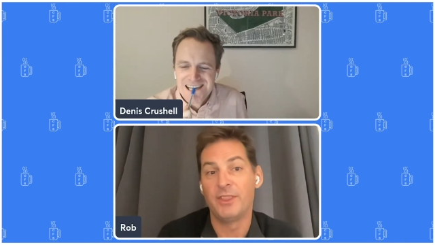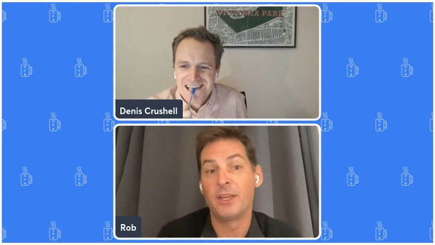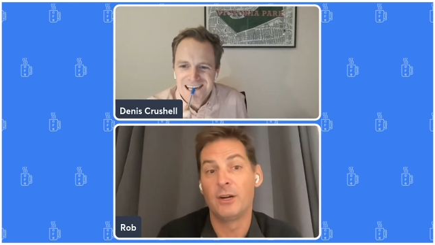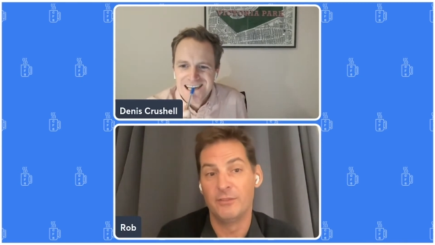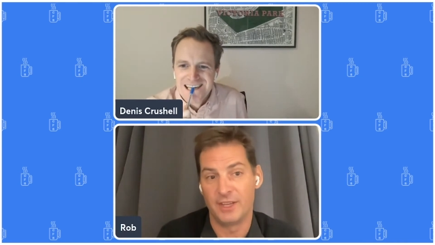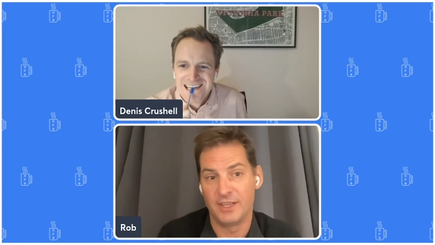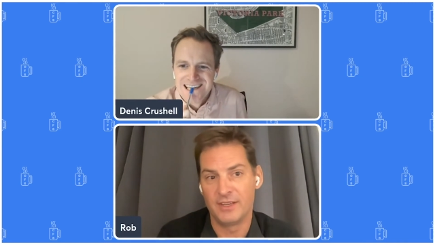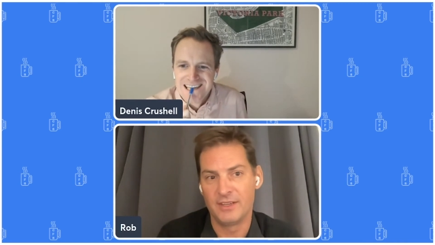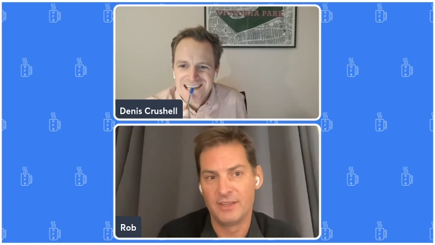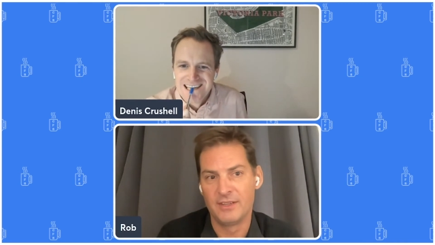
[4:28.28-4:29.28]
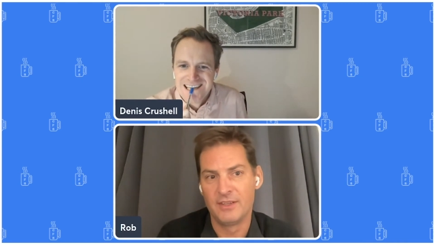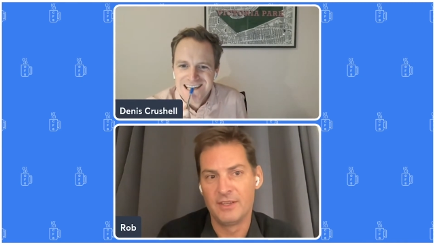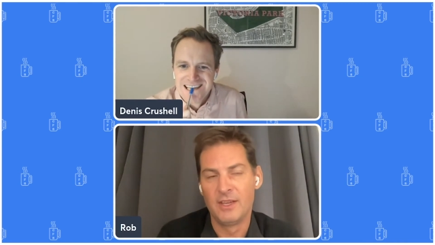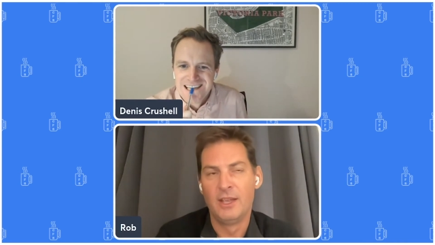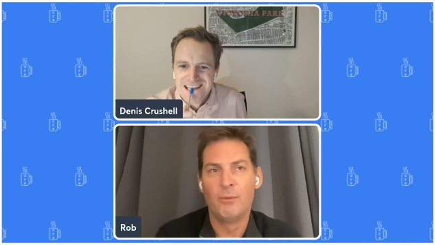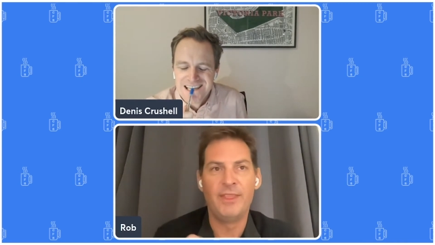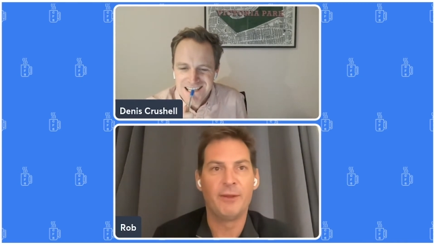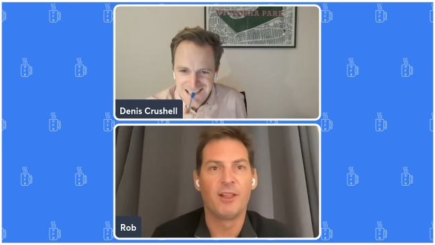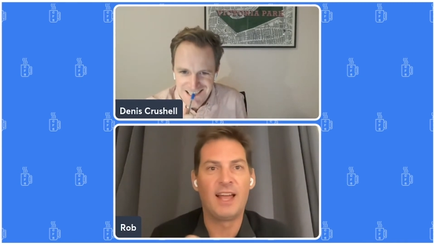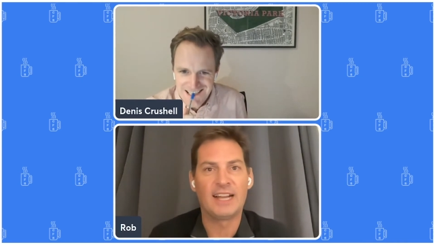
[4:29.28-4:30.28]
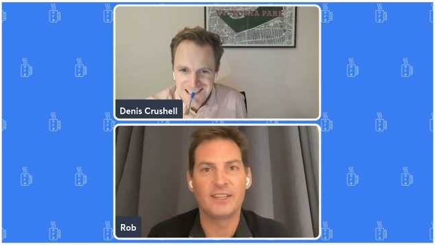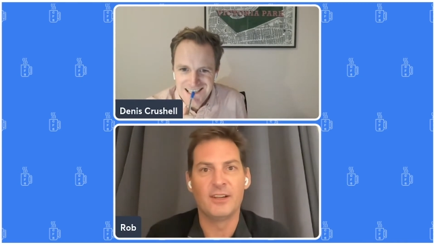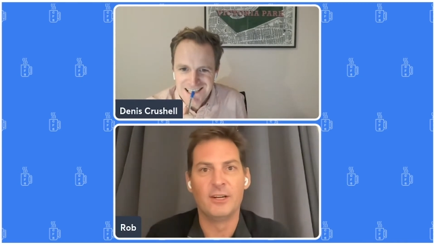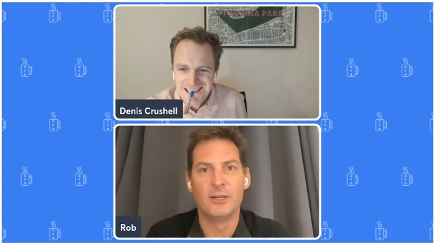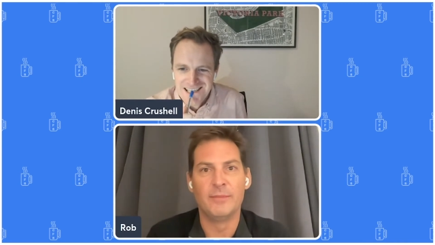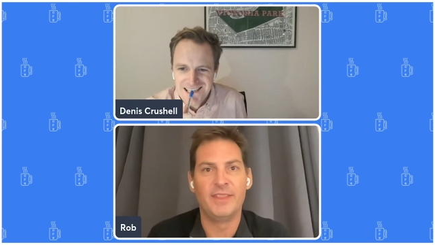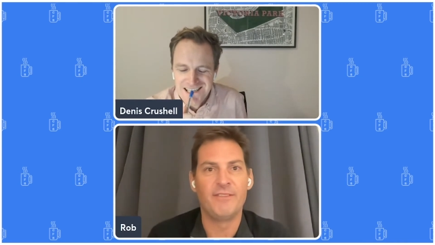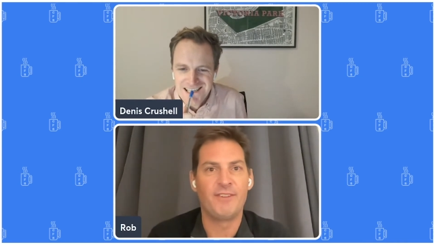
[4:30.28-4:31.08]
Speaker 1: with COVID, when they were locked at home and they